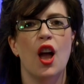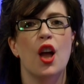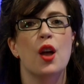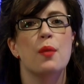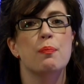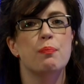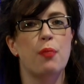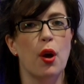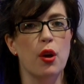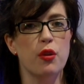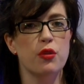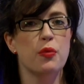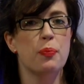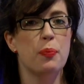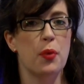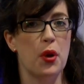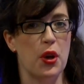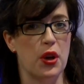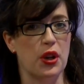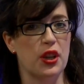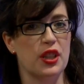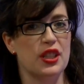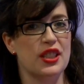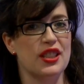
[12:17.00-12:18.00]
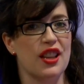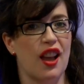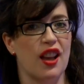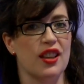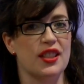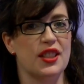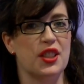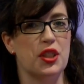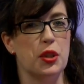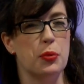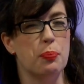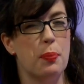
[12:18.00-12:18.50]
Both books are
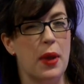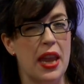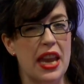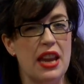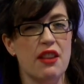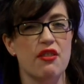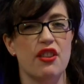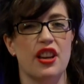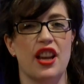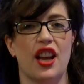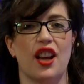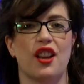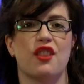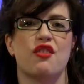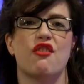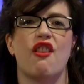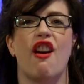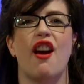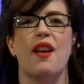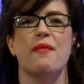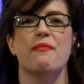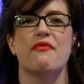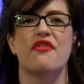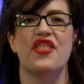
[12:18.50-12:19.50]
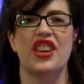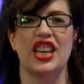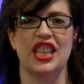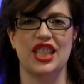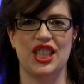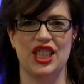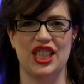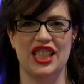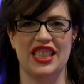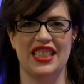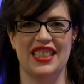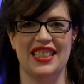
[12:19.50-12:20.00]
superior crime
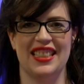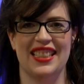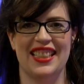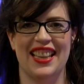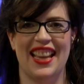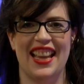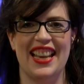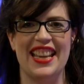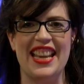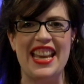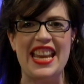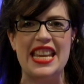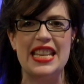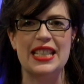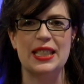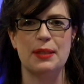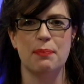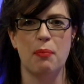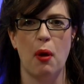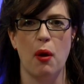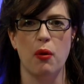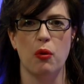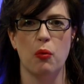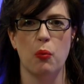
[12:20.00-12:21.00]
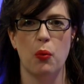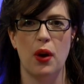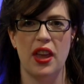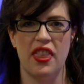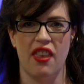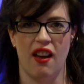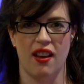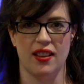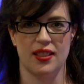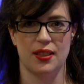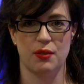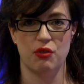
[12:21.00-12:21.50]
fiction, and he spoke with
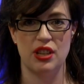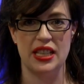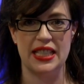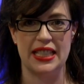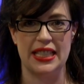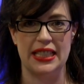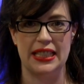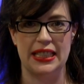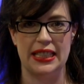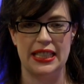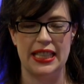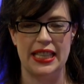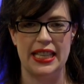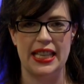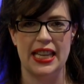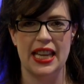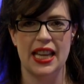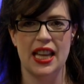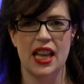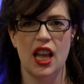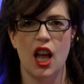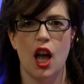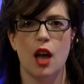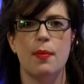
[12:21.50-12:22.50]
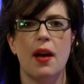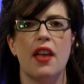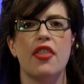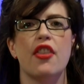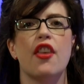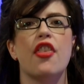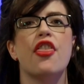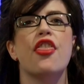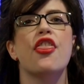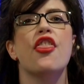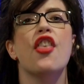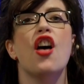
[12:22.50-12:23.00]
us recently about
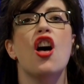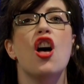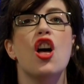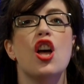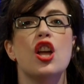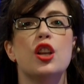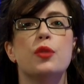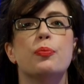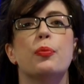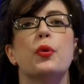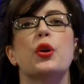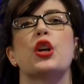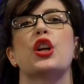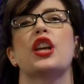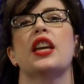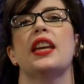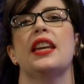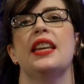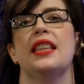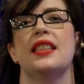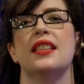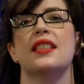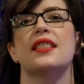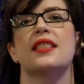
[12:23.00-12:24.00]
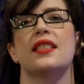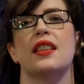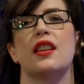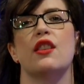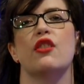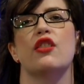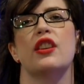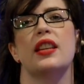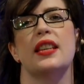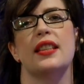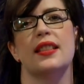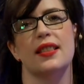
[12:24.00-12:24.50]
the 3rd book in the
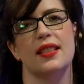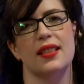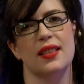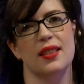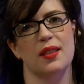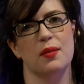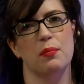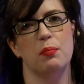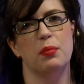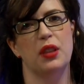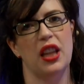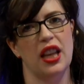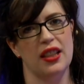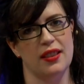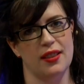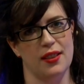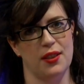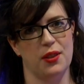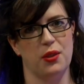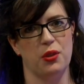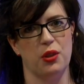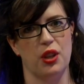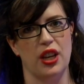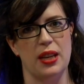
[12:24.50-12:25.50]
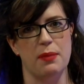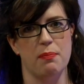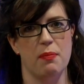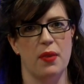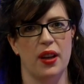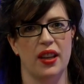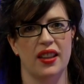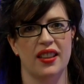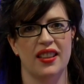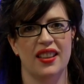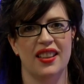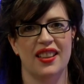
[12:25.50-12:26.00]
series, Bloodstream,
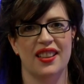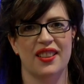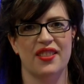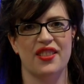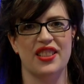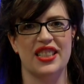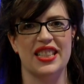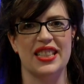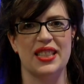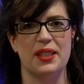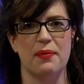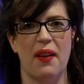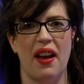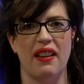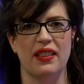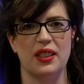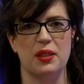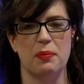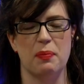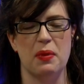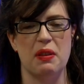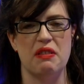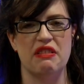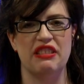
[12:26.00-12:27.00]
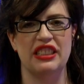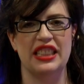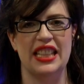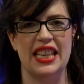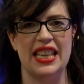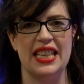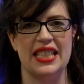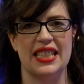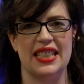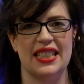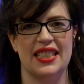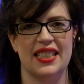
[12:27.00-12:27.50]
which is about to be
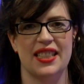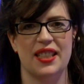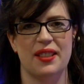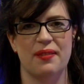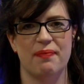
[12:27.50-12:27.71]
released.